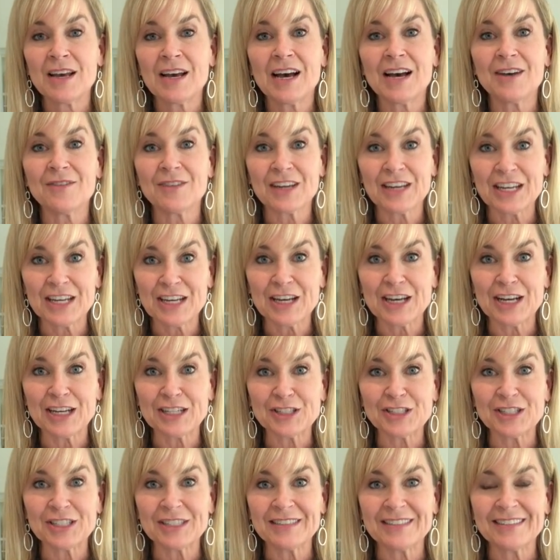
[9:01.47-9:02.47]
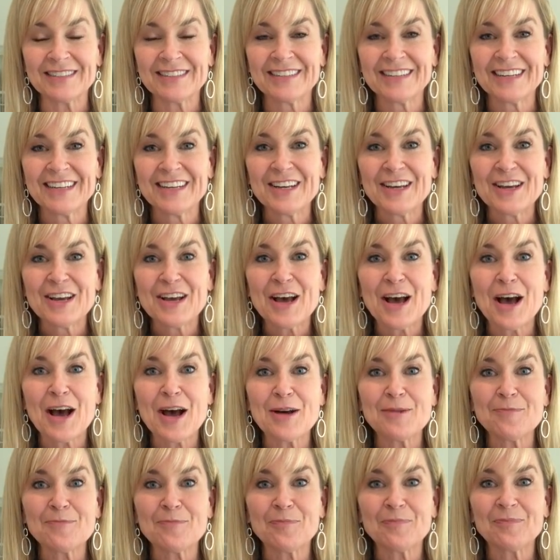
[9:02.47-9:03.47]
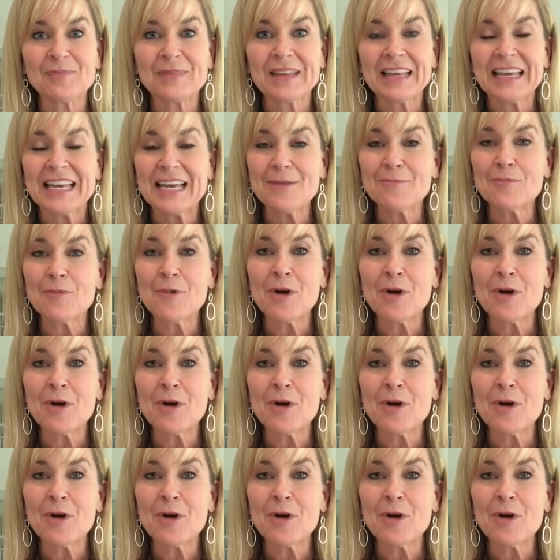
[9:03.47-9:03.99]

of a concussion. Keep